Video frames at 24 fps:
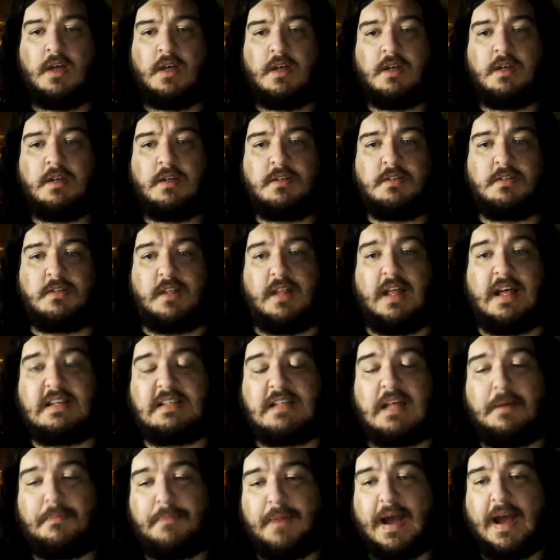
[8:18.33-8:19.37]
So there's
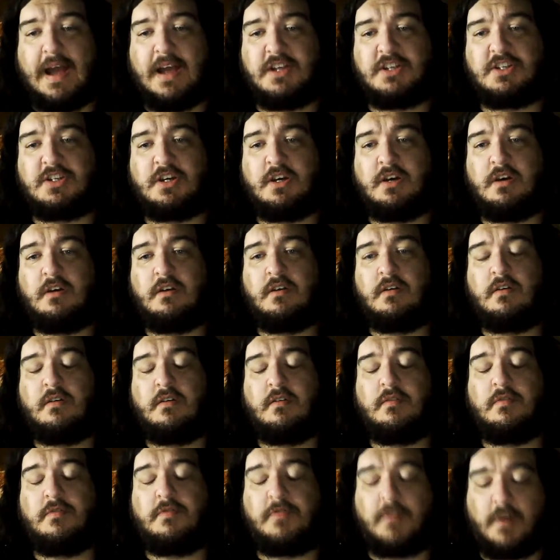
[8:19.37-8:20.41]
that page,
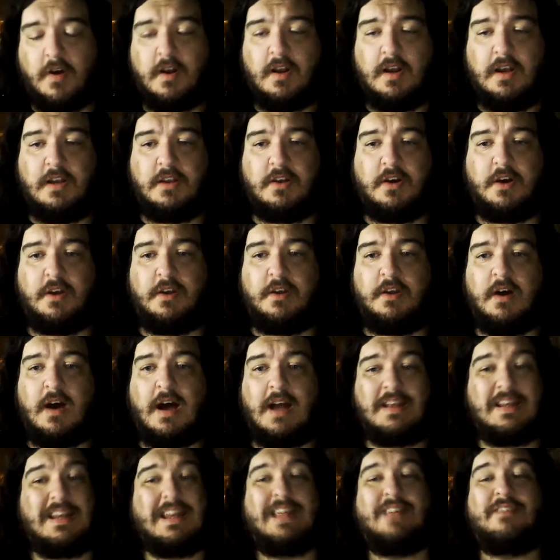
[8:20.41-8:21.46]
finally done. I
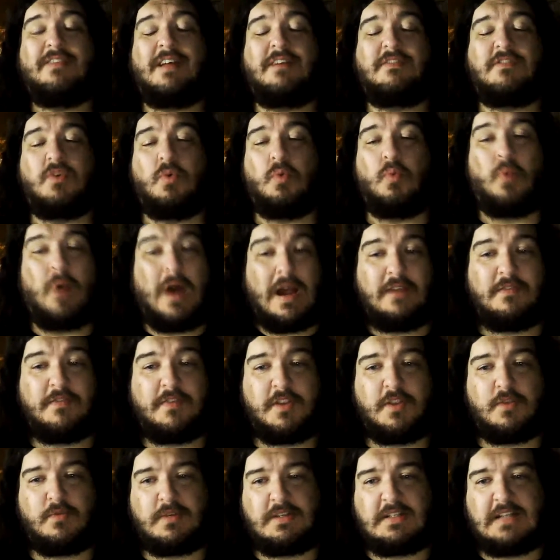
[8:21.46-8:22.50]
didn't even have to wait for
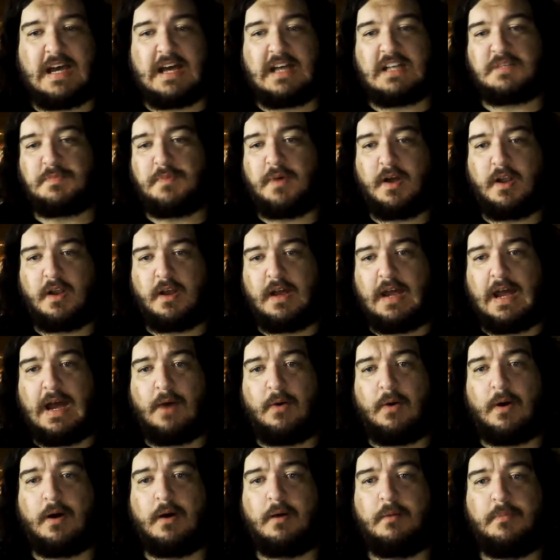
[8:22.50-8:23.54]
the Rattata Spotlight
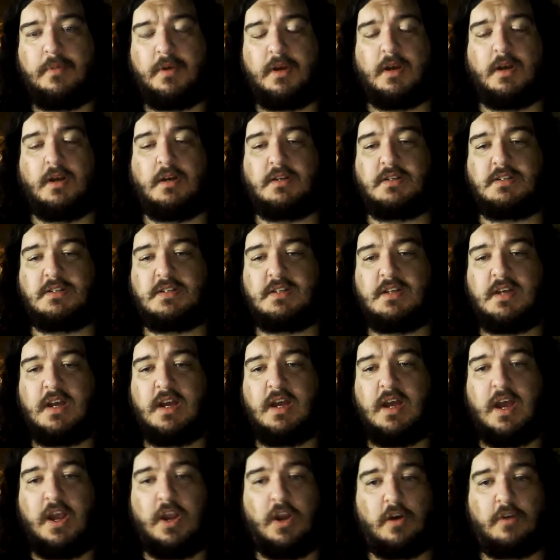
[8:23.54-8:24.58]
Hour, because
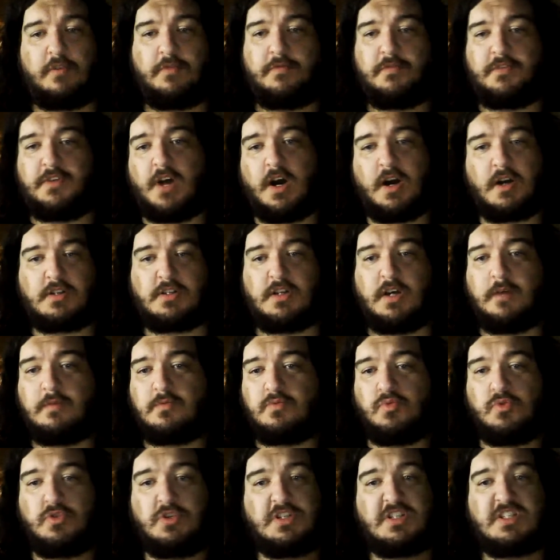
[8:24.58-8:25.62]
enough dark types
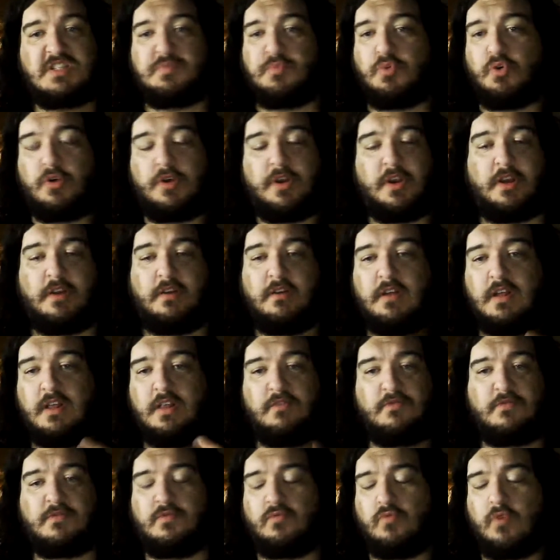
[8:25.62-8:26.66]
were just spawning
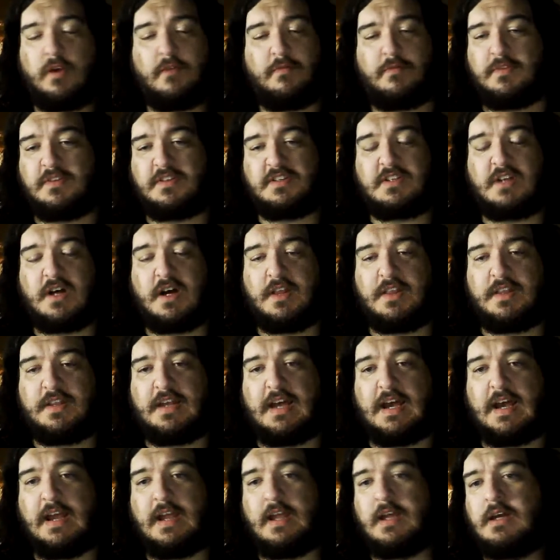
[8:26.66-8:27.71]
right from the start of the
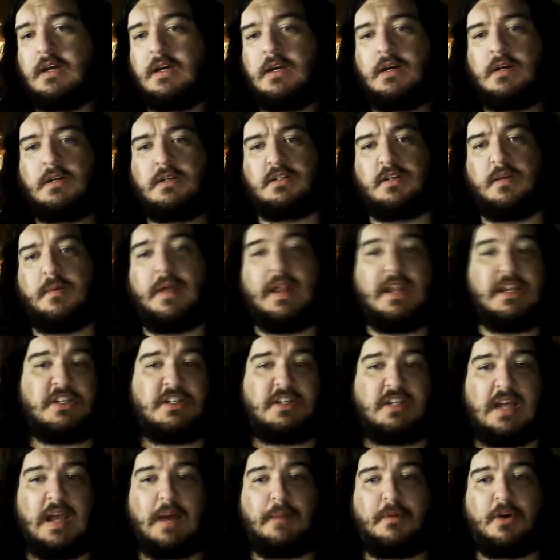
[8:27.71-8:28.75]
day. So I managed to
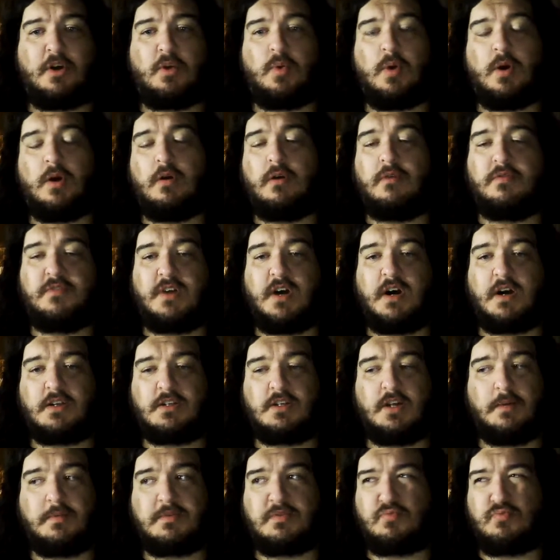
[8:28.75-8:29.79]
get my quota of dark
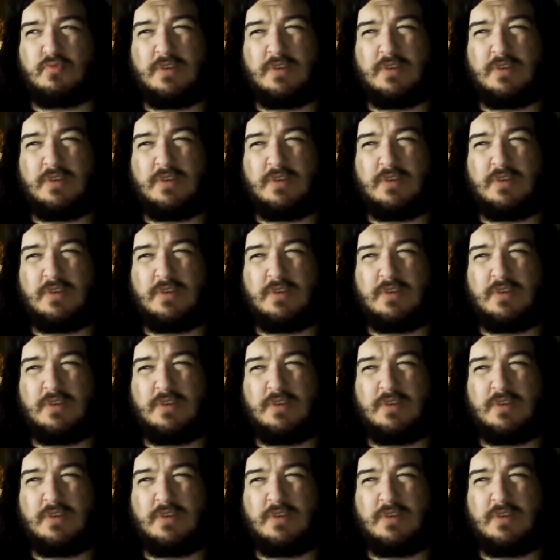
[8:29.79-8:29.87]
types really